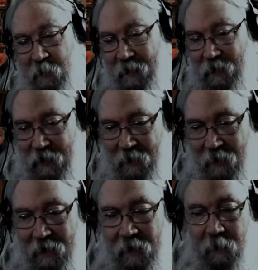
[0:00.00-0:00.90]
under my
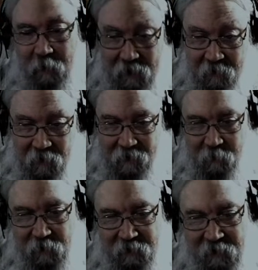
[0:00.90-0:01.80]
chair. Play
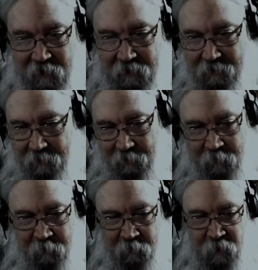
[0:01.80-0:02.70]
fighting, but still.
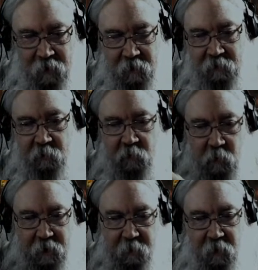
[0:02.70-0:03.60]

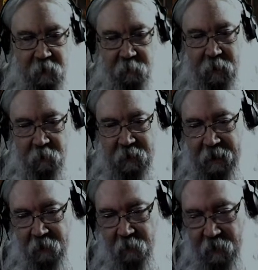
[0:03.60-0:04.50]
220 plus pound
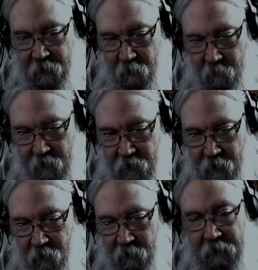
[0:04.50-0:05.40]
cats fighting under my
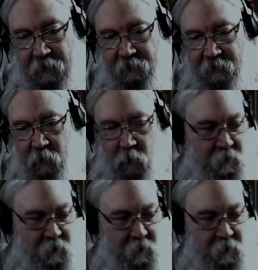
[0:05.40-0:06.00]
chair. It's going to